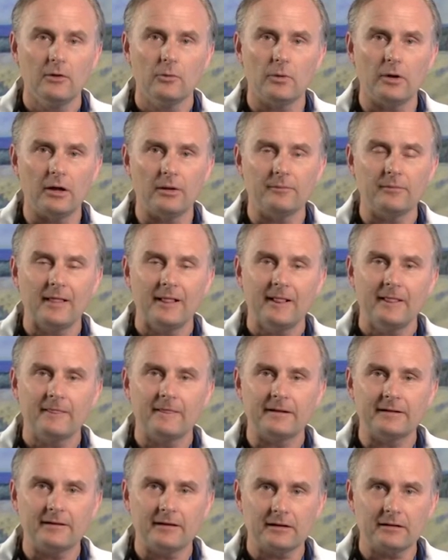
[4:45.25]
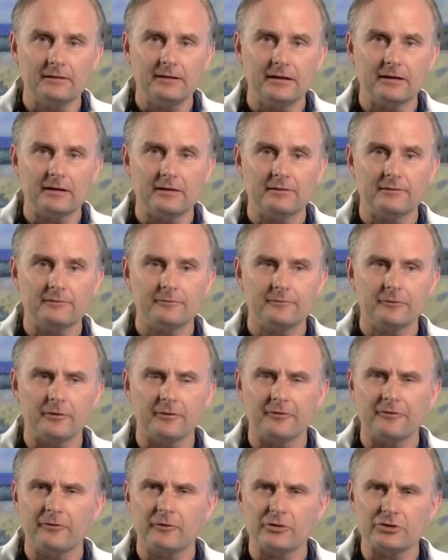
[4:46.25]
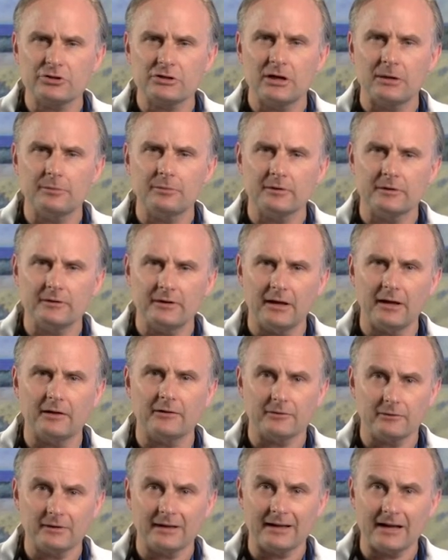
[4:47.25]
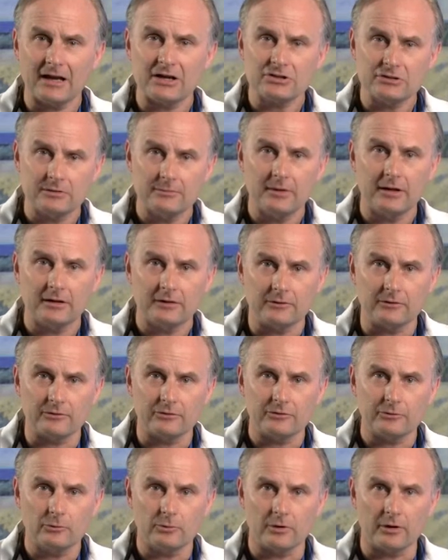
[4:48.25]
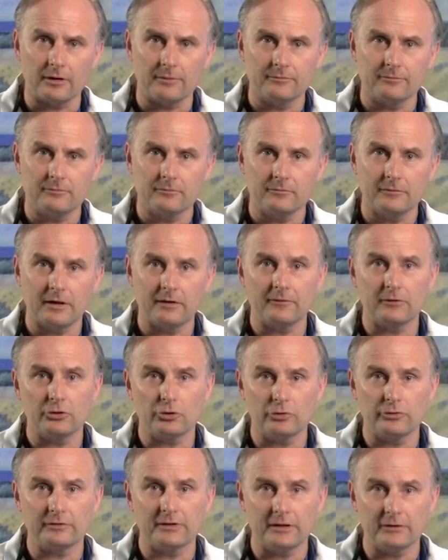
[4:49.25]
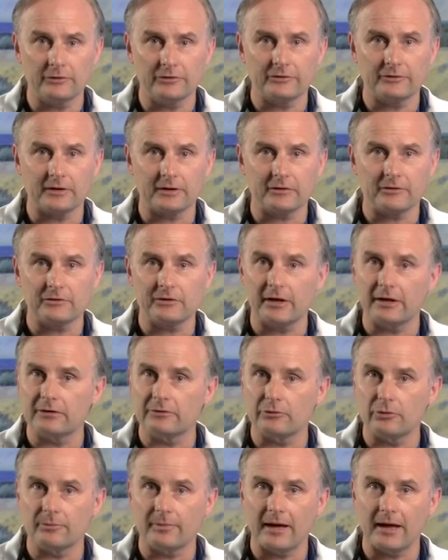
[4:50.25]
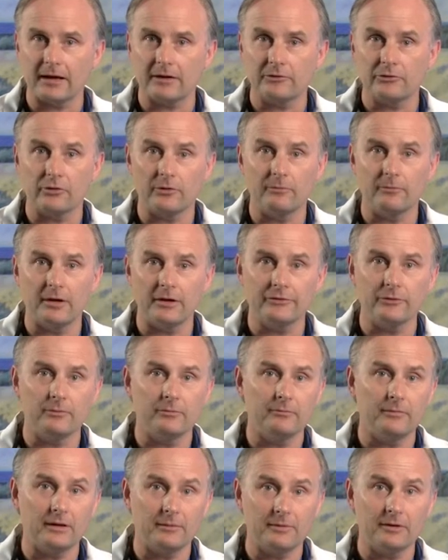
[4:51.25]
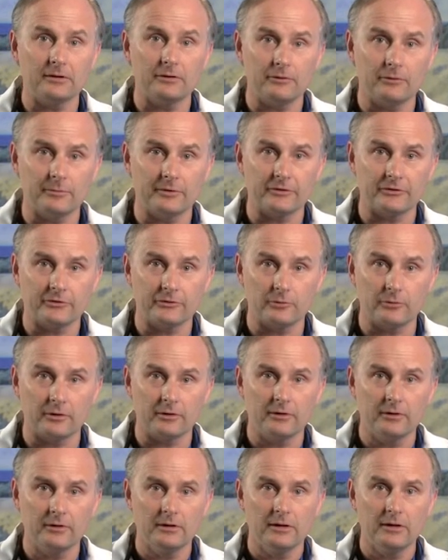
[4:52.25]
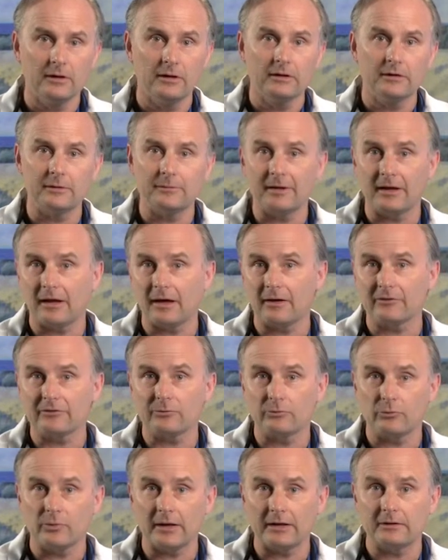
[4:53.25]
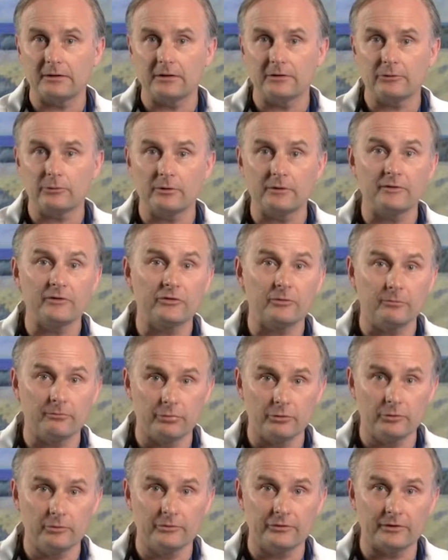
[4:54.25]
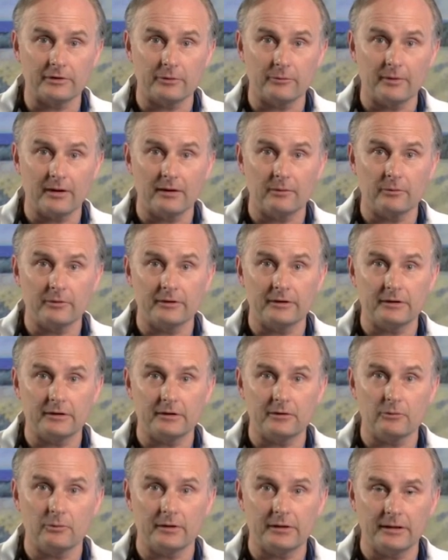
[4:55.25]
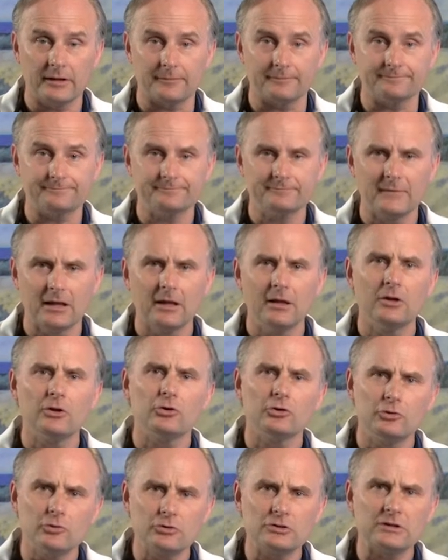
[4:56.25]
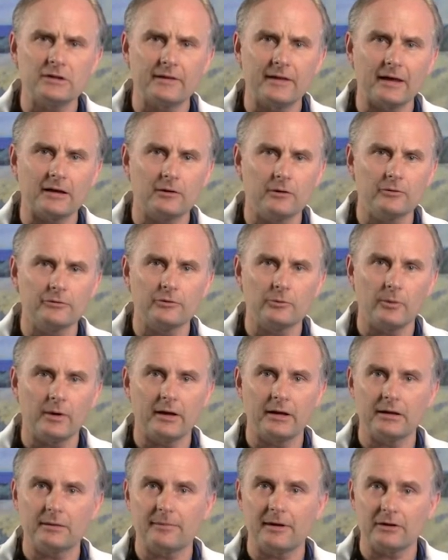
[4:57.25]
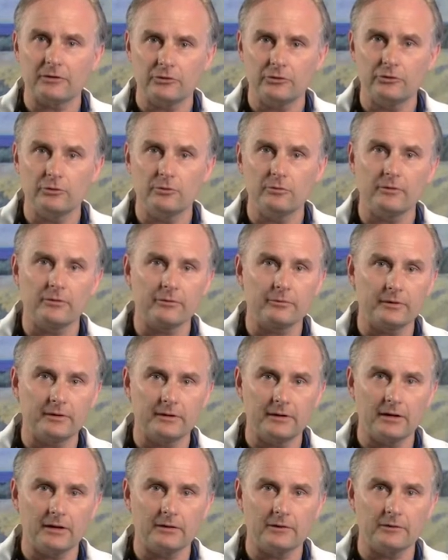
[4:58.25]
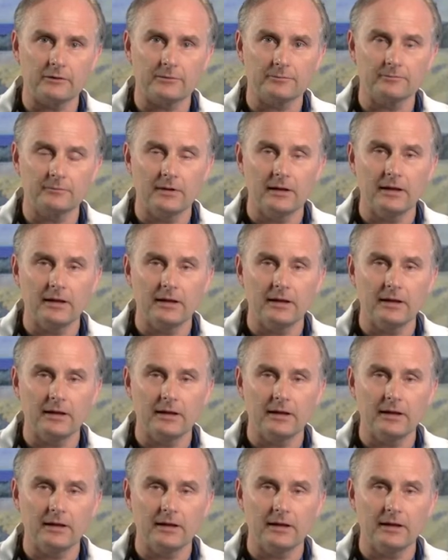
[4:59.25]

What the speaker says: Well, the technique for the first couple of days can actually make you sore. You have a little needle stick site in your back, so the muscle may be a little bit sore. You may have some redness or even some bruising around where the needle went in. Usually that goes away in about 2 to 3 days.